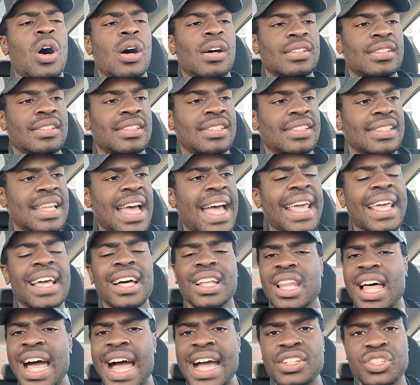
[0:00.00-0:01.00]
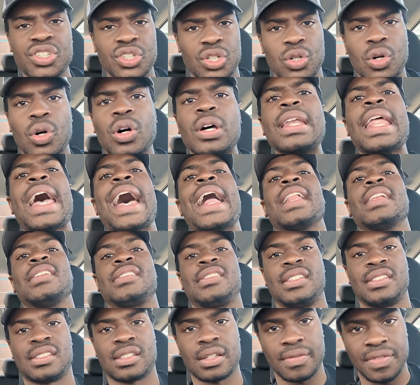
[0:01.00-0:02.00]
psychological
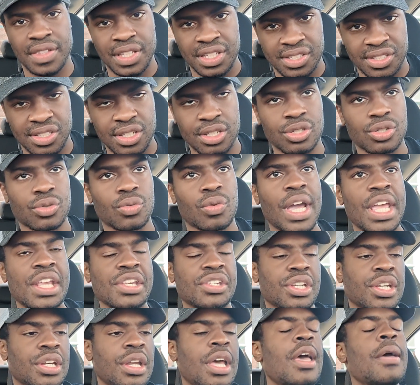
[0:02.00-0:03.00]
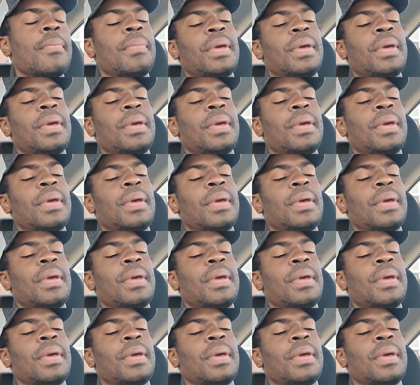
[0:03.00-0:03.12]
analysis of this situation.